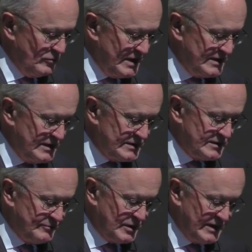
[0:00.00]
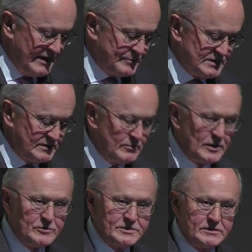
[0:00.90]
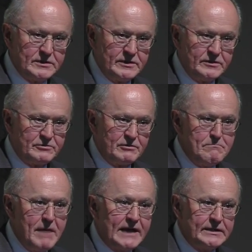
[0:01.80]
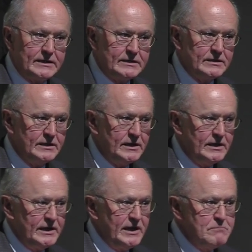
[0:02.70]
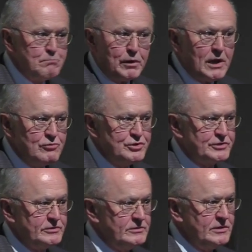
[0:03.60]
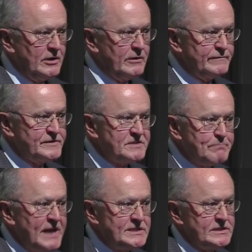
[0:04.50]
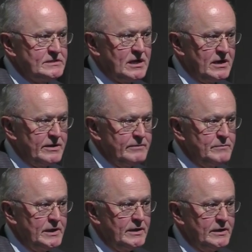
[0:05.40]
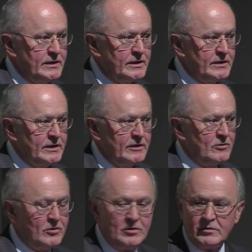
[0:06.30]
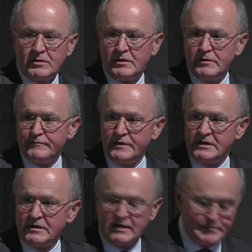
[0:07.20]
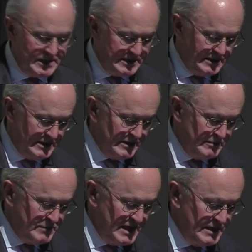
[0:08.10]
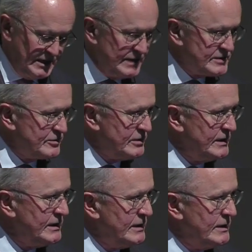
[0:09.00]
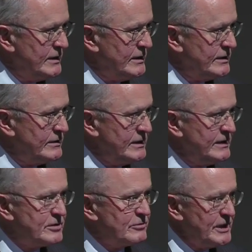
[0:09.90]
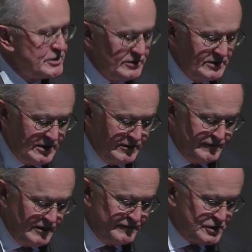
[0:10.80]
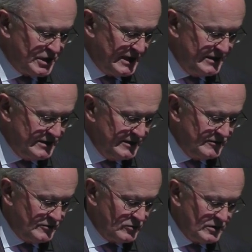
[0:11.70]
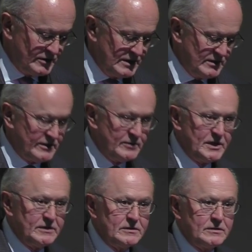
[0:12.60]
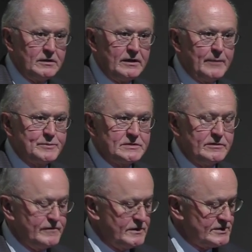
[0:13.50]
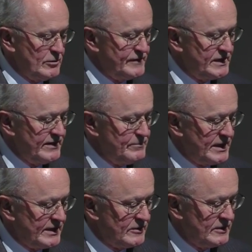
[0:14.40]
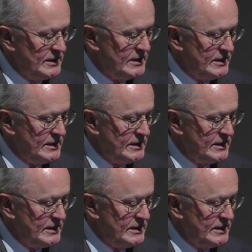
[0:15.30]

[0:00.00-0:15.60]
witnessed perhaps the most dramatic implosion of space and time in all of economic history. The integration of China into the world economy, the collapse of the Soviet Empire,